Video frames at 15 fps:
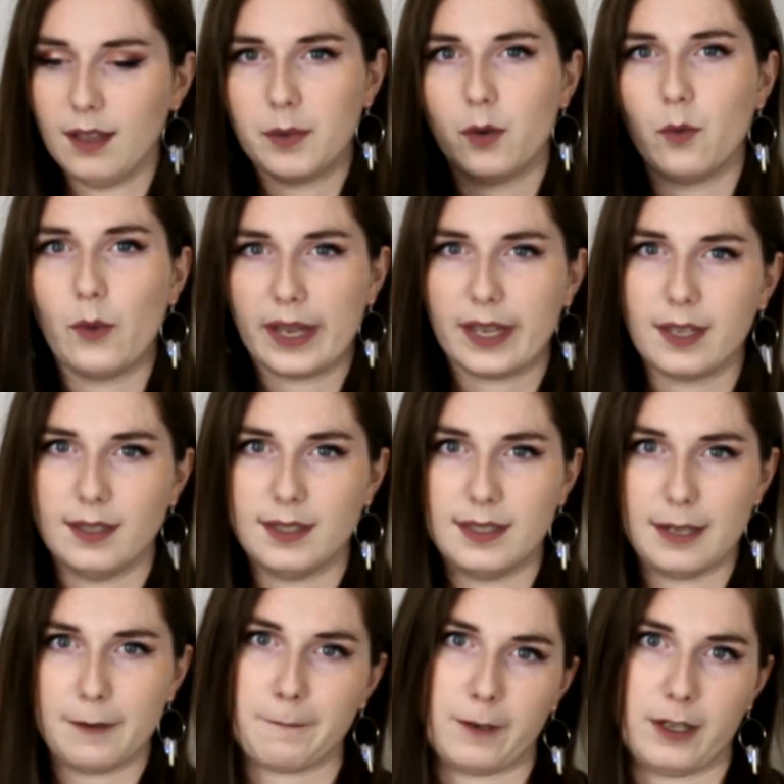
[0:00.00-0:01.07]
but Wicca's
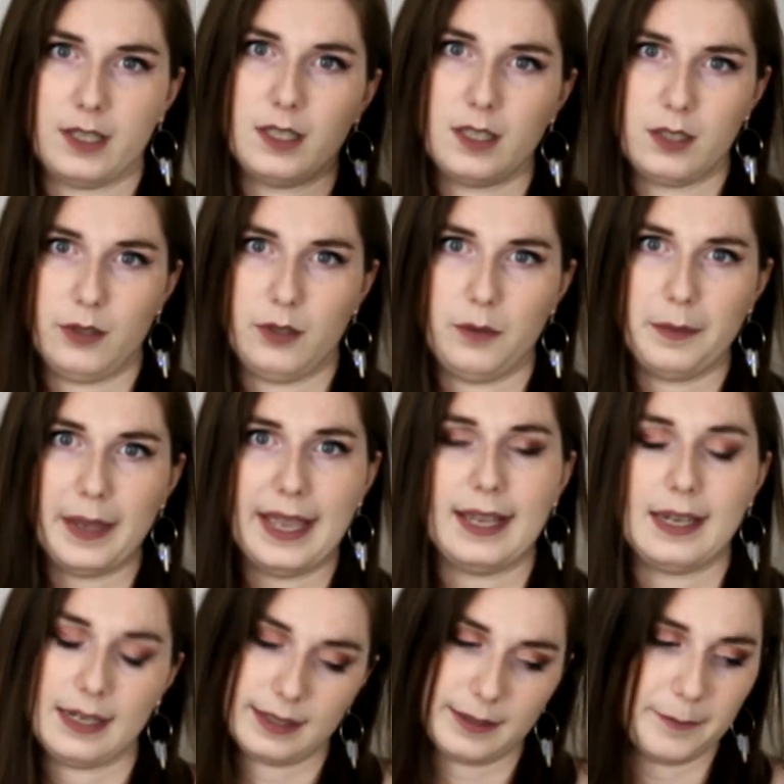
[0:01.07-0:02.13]
different to
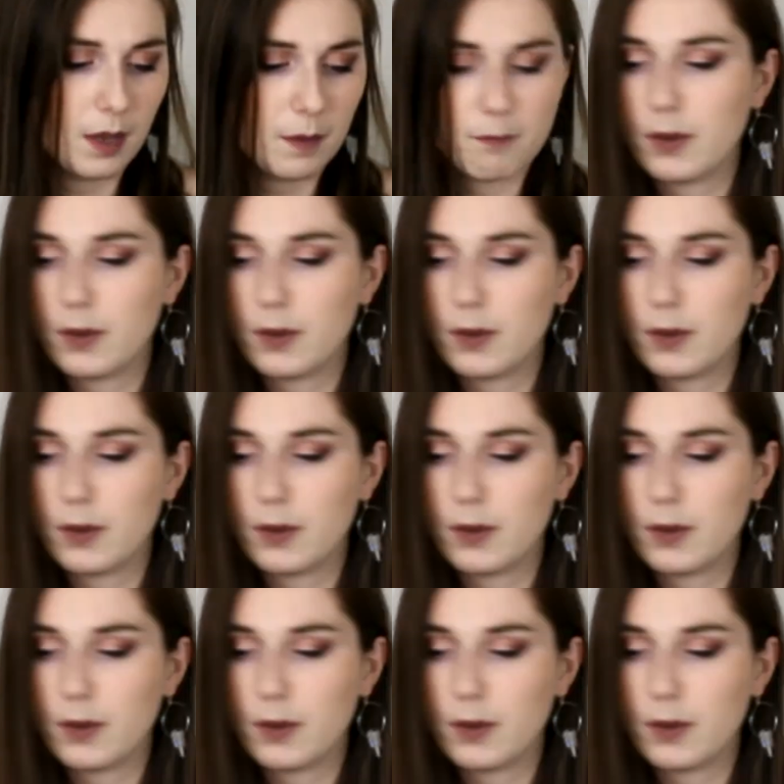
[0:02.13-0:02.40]
paganism.